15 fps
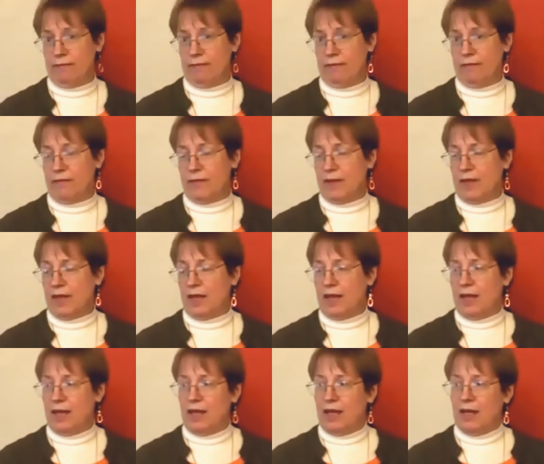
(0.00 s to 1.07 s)

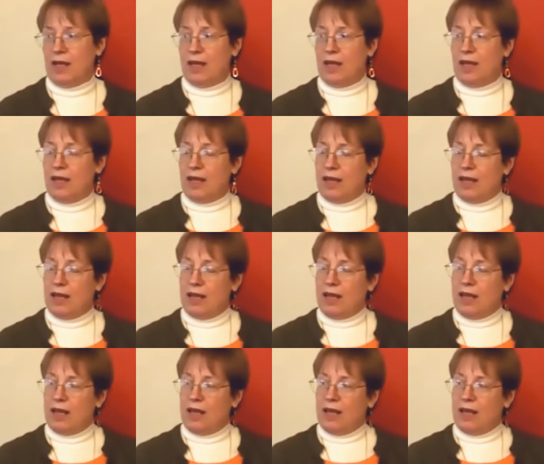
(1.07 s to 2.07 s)
Nothing is said.